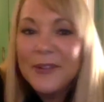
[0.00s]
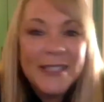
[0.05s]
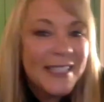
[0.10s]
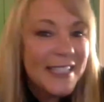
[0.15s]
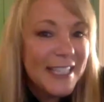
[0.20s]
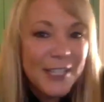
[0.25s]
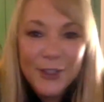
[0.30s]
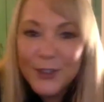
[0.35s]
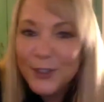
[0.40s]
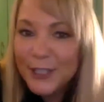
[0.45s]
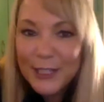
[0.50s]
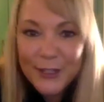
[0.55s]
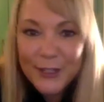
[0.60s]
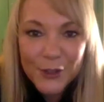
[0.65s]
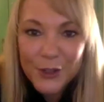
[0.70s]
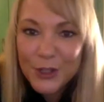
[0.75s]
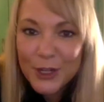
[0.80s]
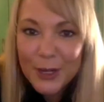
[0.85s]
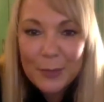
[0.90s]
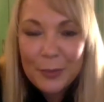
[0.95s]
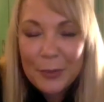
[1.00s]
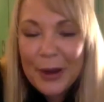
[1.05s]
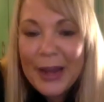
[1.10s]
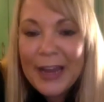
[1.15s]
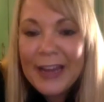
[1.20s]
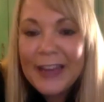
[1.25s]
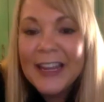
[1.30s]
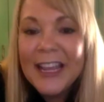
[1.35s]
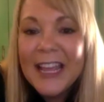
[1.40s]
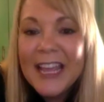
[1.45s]
not with senior
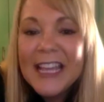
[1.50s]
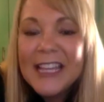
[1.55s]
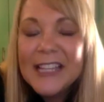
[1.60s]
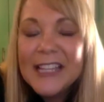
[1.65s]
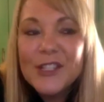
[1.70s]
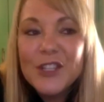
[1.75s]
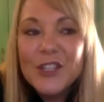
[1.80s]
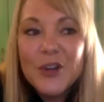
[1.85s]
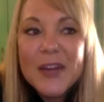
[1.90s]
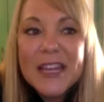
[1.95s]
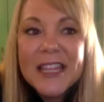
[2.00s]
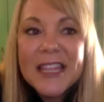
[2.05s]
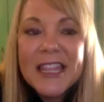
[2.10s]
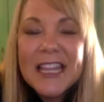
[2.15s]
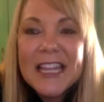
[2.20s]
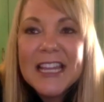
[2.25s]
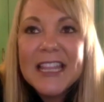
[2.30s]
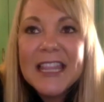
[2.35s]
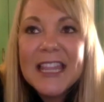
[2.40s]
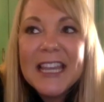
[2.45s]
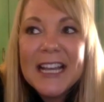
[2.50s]
leadership, right? So right.